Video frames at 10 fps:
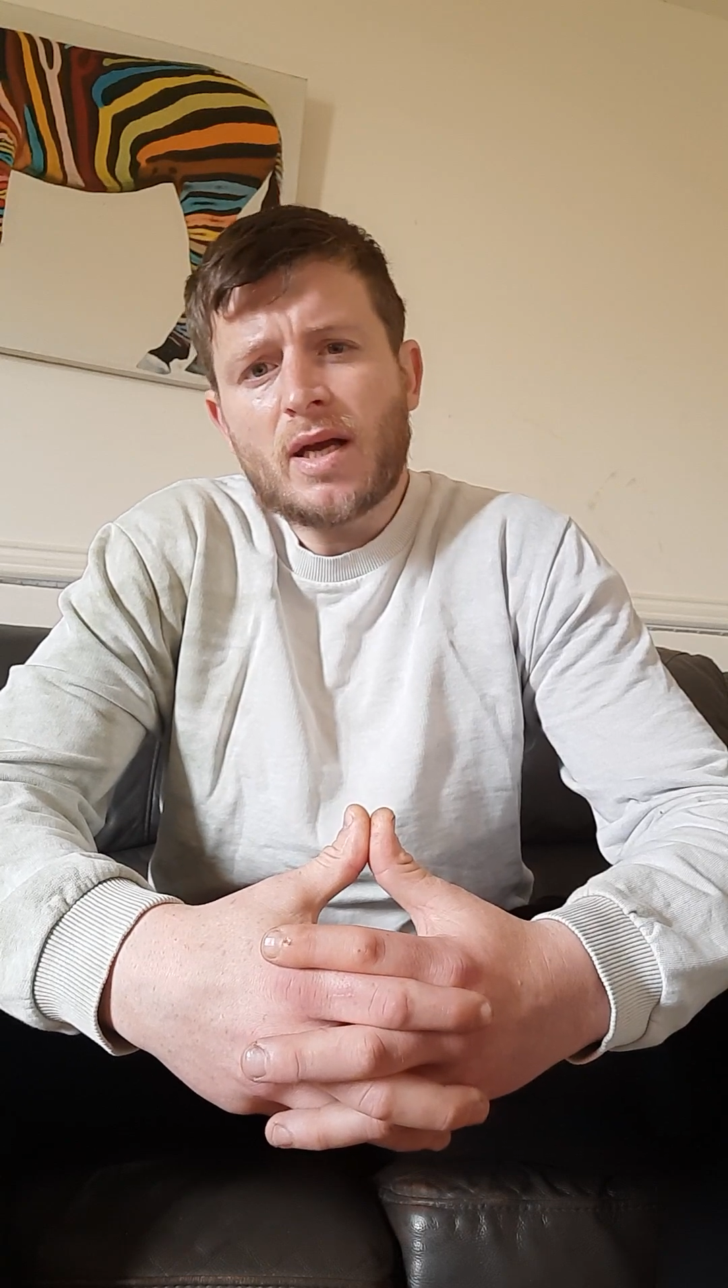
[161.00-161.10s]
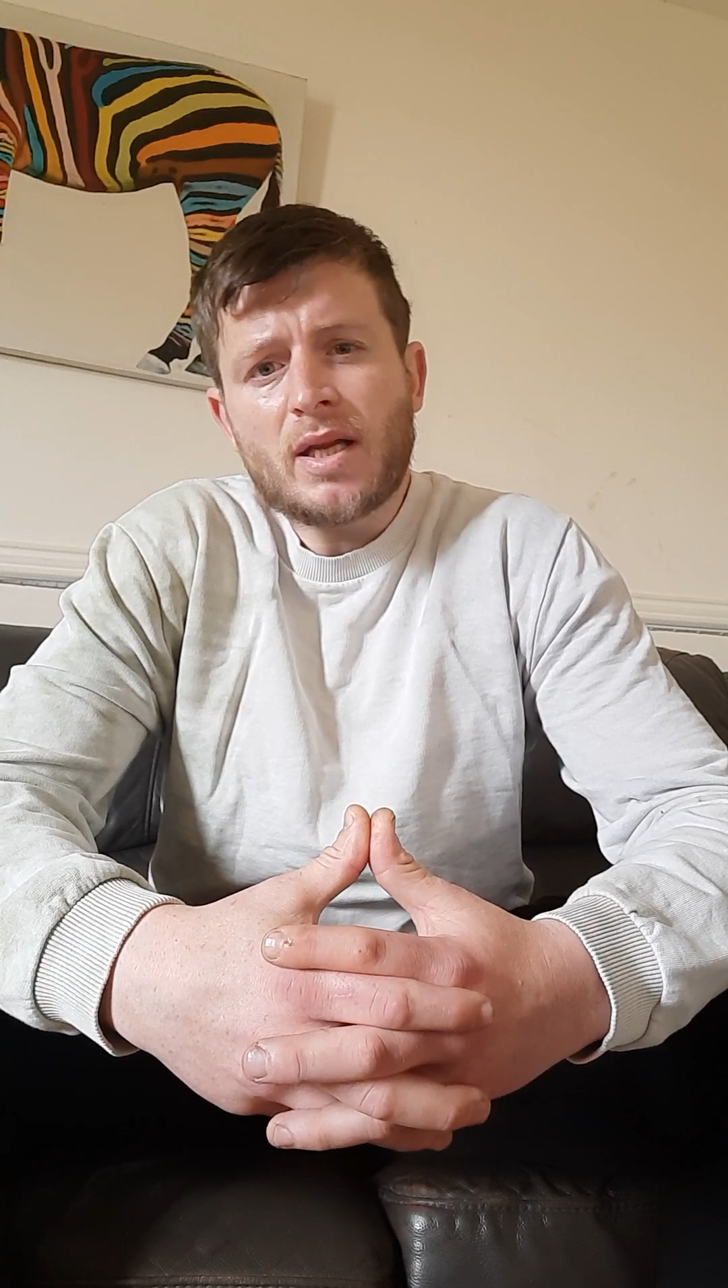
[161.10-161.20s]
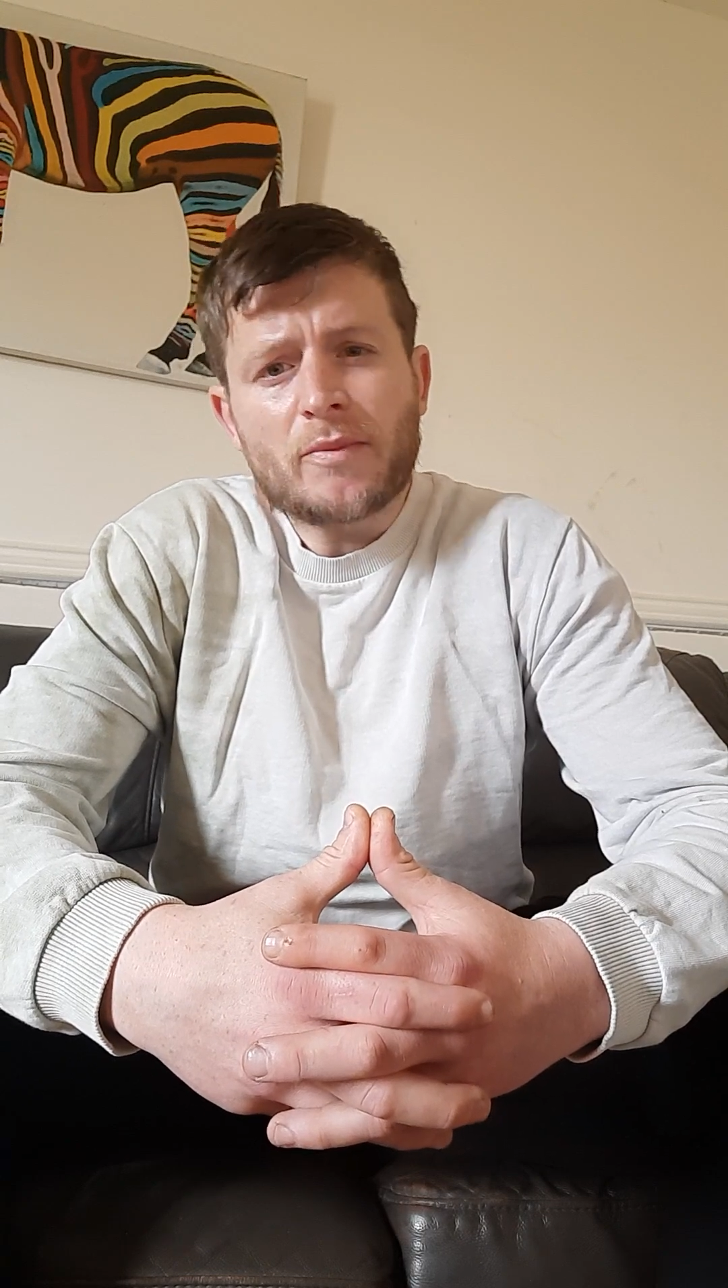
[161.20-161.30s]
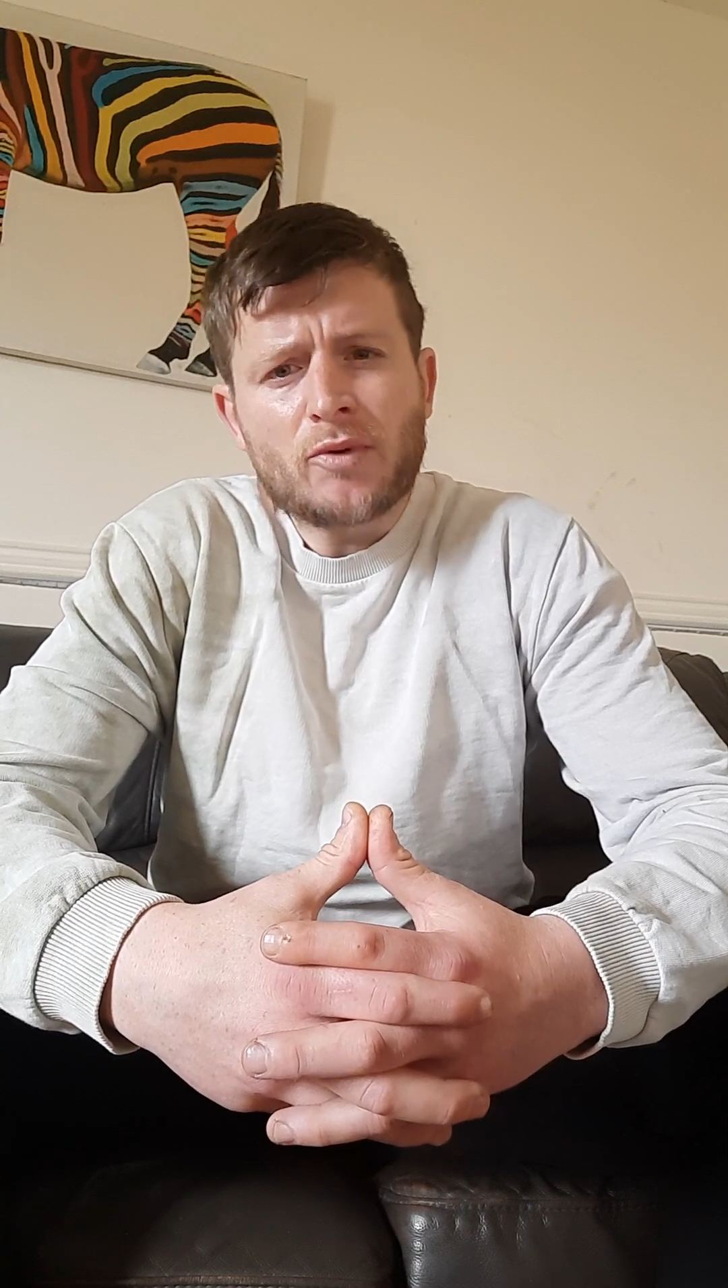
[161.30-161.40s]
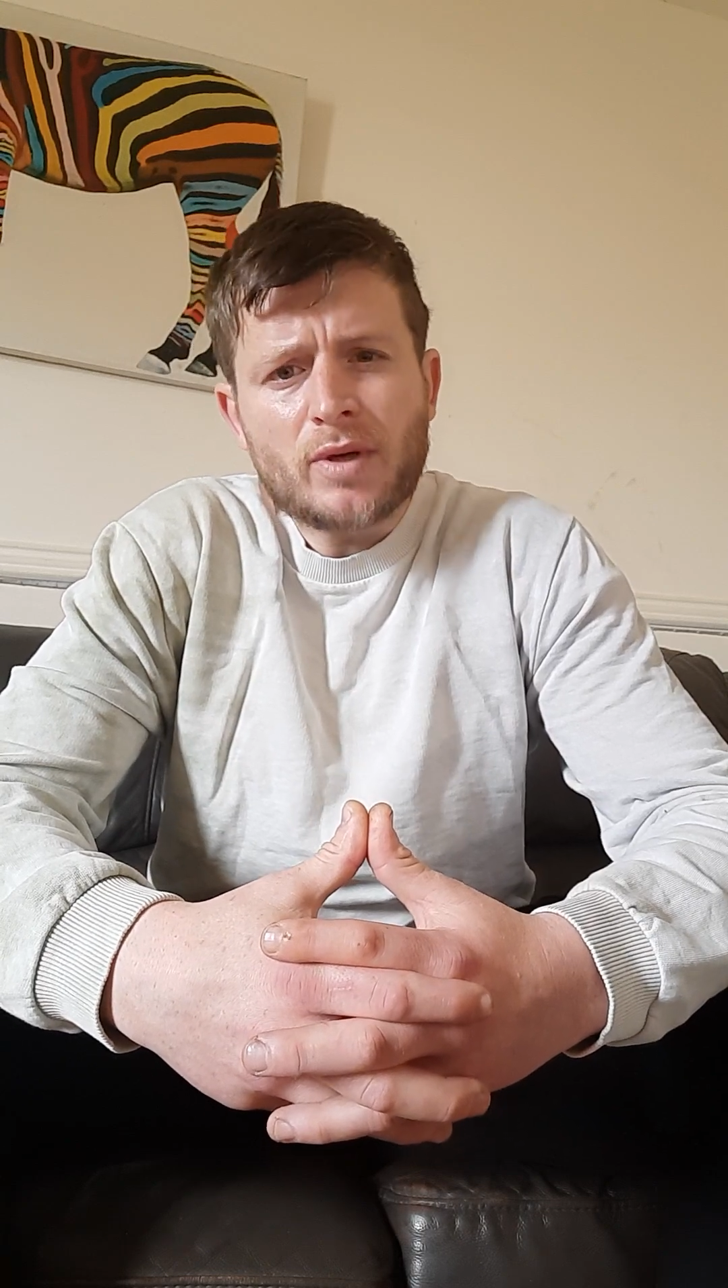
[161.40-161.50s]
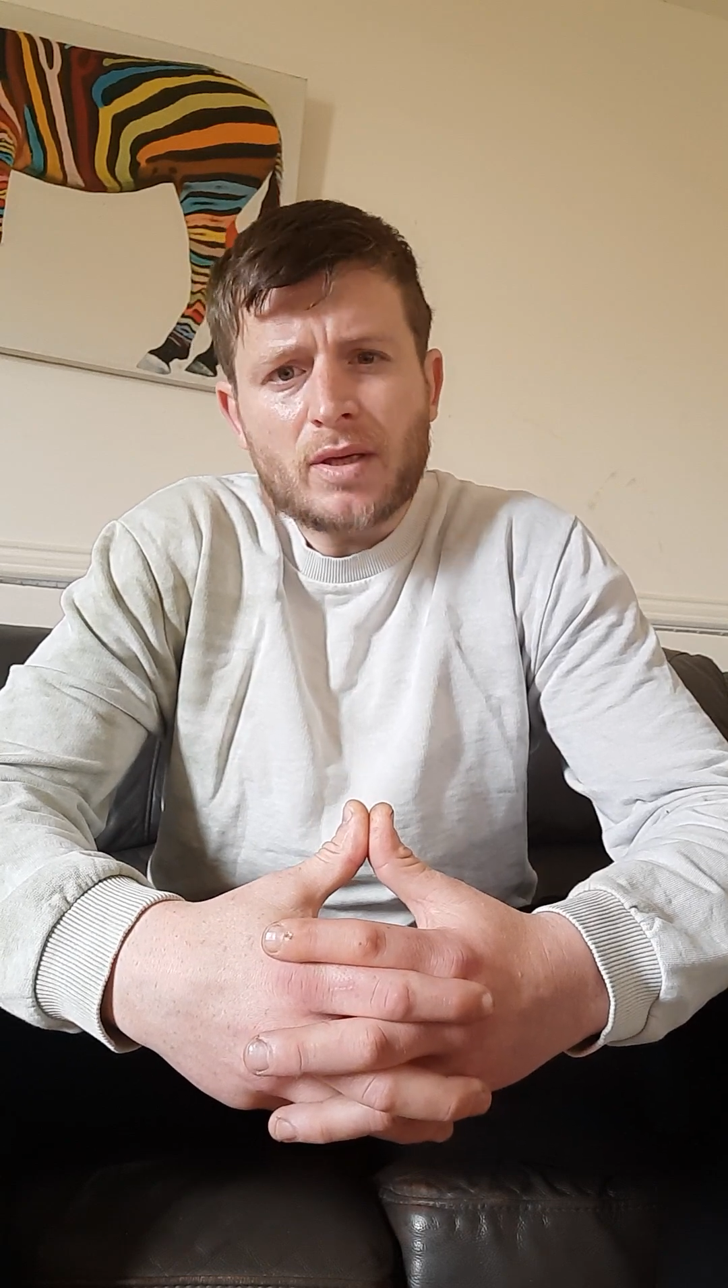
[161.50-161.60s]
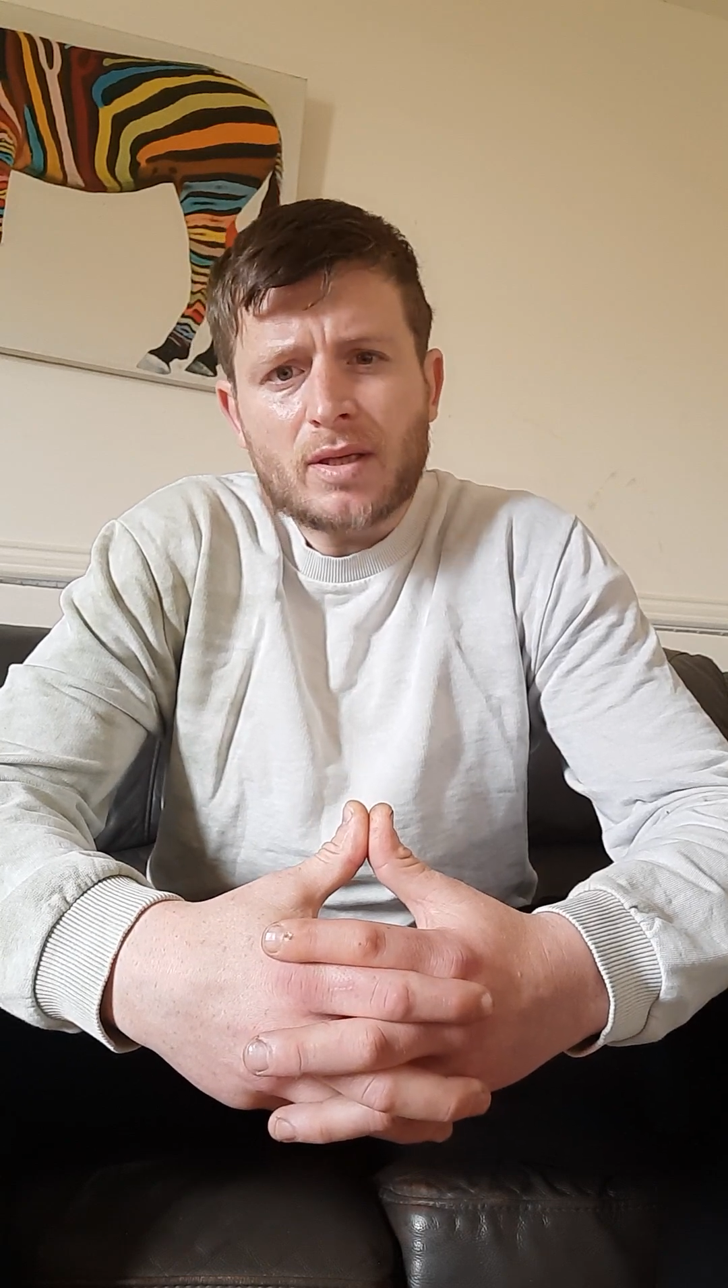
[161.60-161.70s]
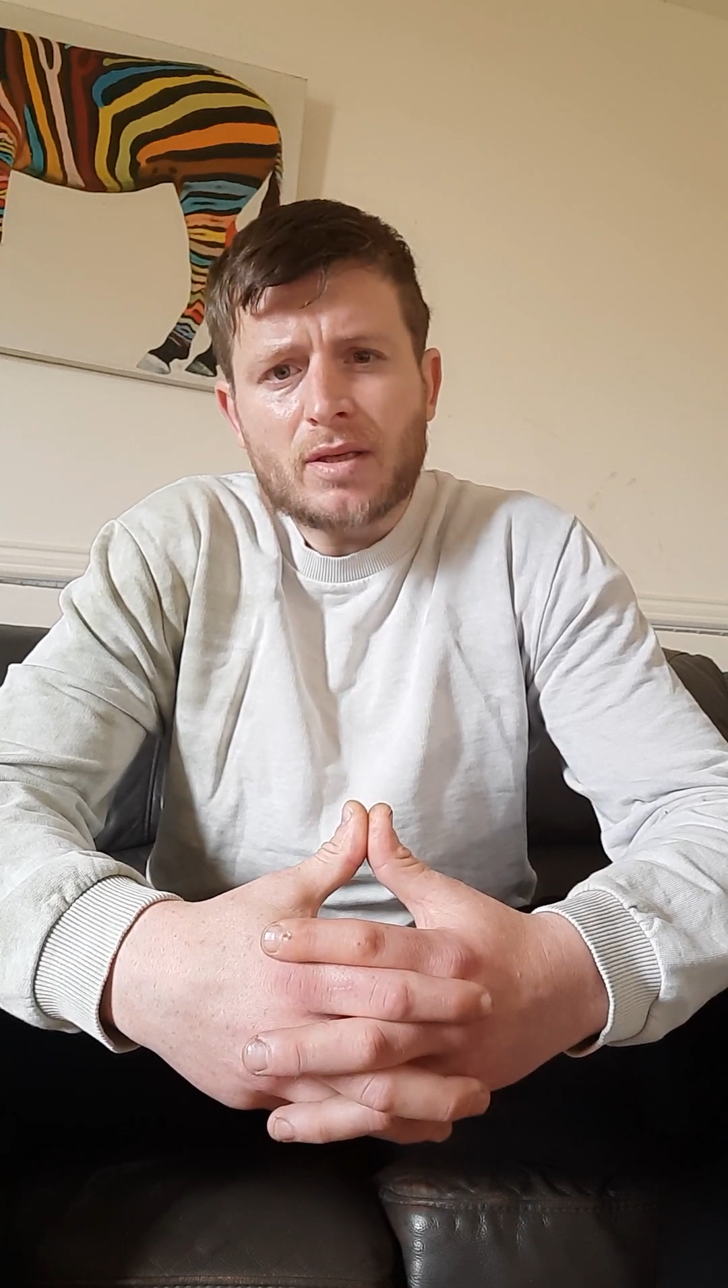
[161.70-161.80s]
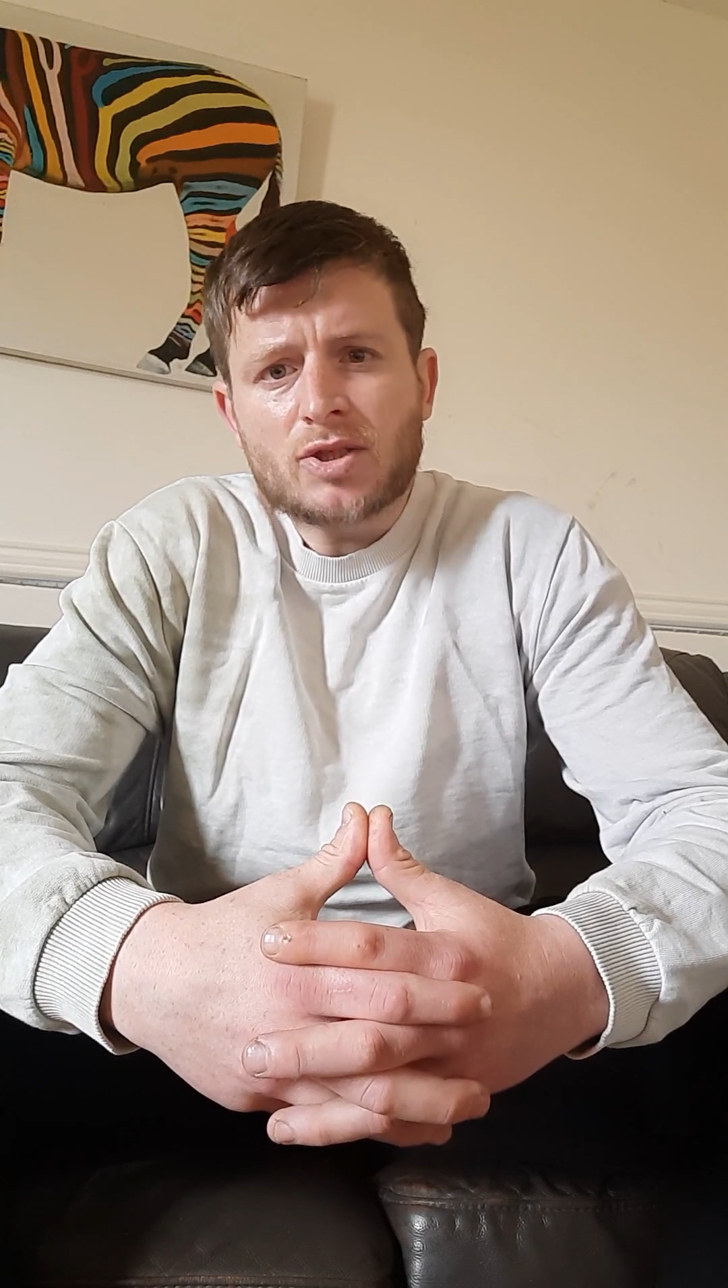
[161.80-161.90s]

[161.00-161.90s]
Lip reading: And I'm not like